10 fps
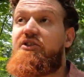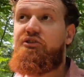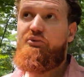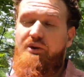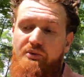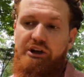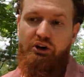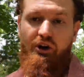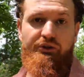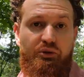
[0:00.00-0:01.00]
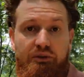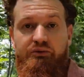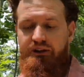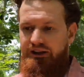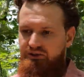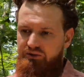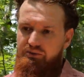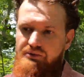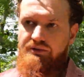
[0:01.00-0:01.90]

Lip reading: this is one we can all sort of relate to.